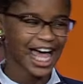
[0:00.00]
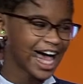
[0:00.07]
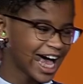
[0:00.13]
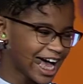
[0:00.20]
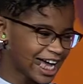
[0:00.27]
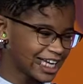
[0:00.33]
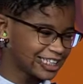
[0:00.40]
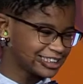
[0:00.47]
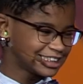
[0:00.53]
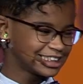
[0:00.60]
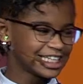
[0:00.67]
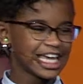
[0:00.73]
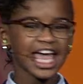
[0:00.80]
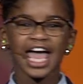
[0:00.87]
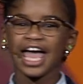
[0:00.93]
And
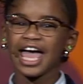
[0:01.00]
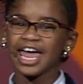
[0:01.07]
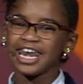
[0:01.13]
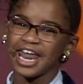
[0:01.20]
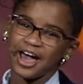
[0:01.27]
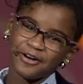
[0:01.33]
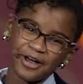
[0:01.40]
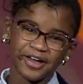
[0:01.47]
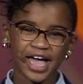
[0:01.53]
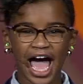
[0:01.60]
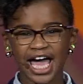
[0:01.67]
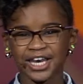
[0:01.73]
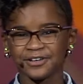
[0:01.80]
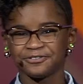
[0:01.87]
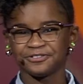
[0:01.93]
now I
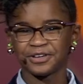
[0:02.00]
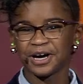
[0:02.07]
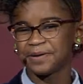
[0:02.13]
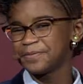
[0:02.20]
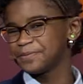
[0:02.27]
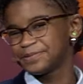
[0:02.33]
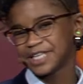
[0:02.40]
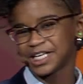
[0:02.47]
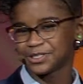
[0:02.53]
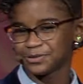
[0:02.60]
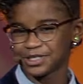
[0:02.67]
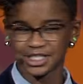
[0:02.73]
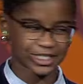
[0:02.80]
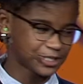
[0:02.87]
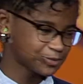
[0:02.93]
kind of am obsessed
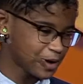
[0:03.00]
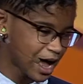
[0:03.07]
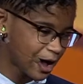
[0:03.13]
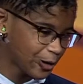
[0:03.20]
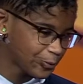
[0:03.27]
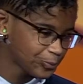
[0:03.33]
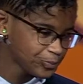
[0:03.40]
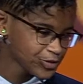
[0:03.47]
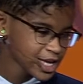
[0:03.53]
with it as well.